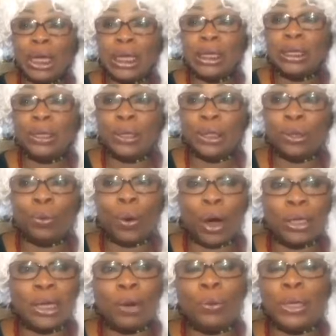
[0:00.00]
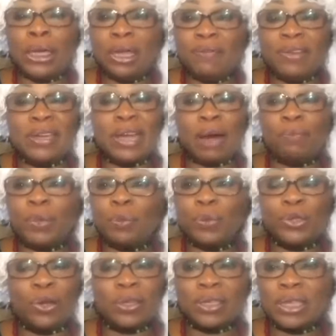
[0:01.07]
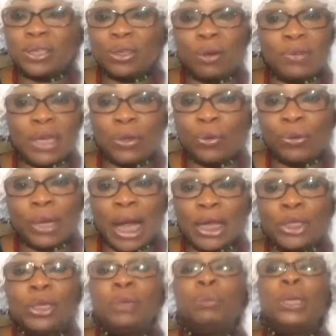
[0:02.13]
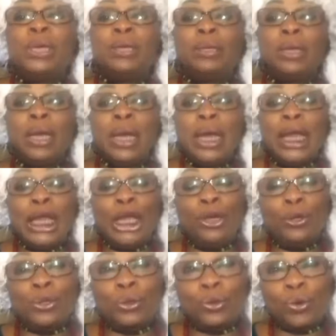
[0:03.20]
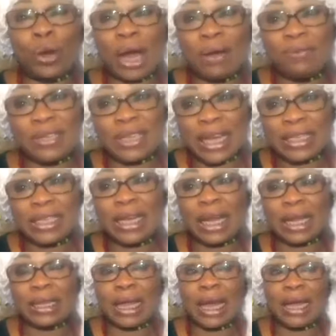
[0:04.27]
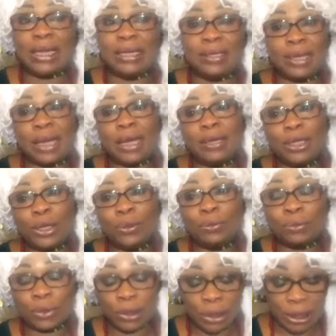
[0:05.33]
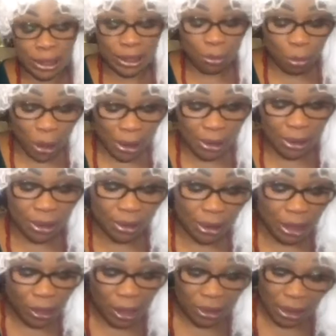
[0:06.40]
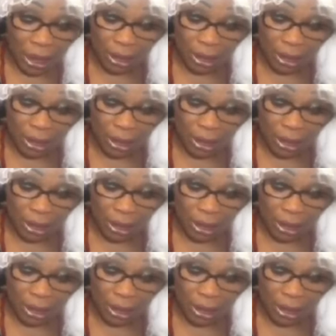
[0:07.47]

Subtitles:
In the world that we live in, that people just say stuff they don't actually mean, you know. So to have a deity like that is, you know, it's a blessing, you know.